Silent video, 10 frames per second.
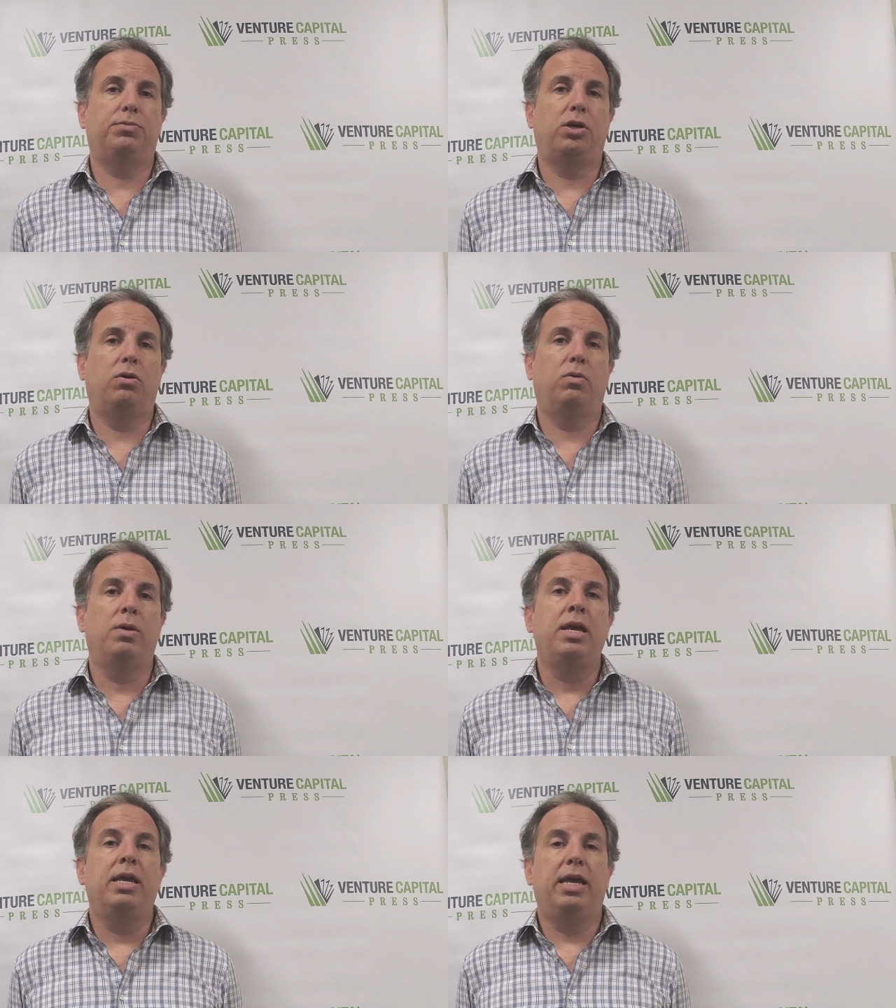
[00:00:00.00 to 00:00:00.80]
So
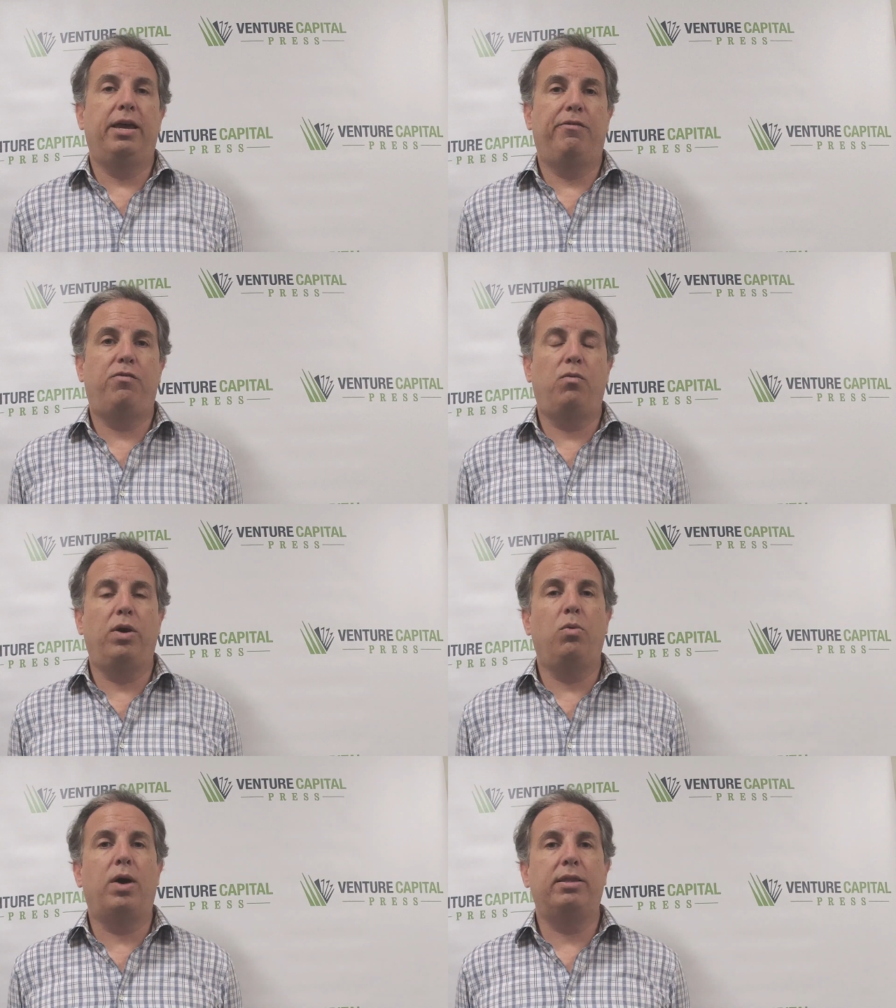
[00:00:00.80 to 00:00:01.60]
if
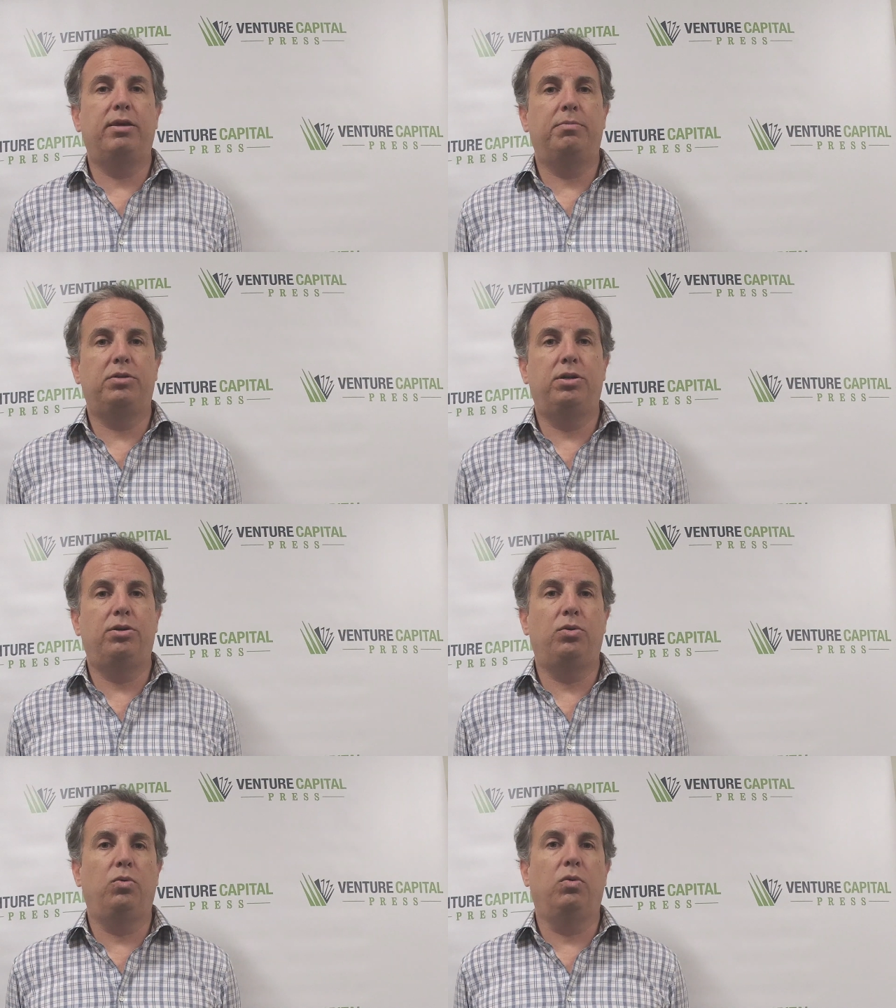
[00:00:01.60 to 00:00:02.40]
we want them to
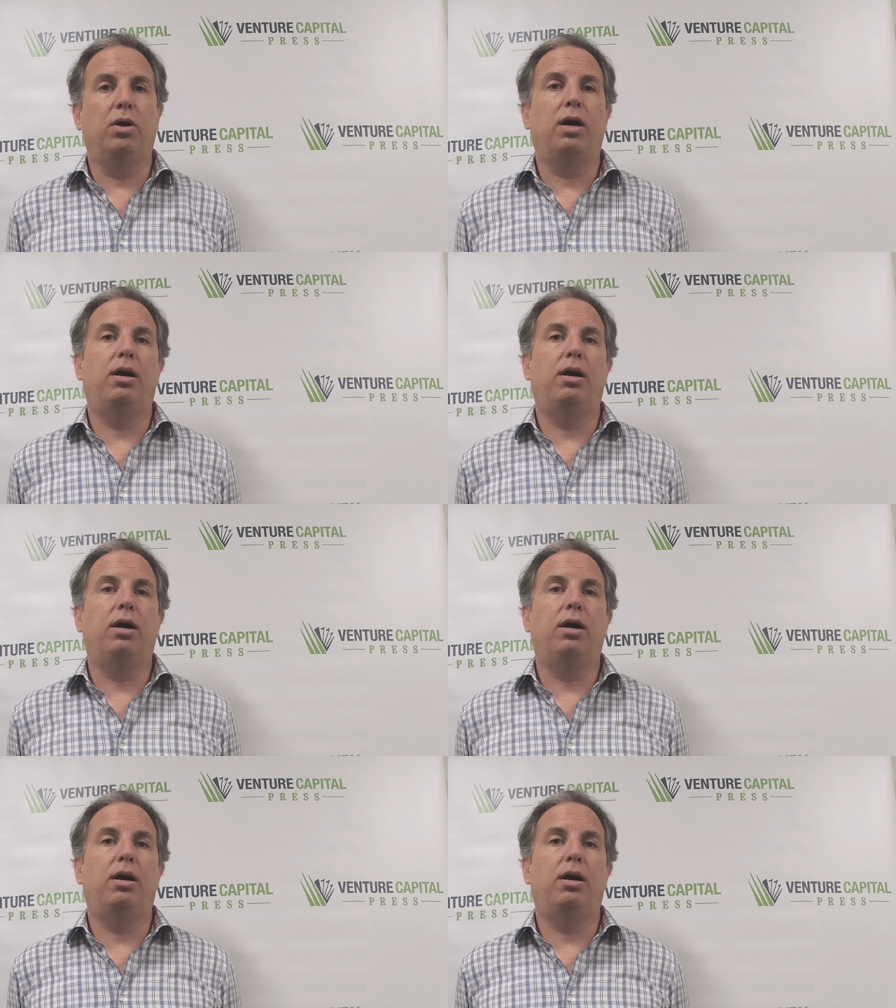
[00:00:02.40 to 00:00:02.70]
do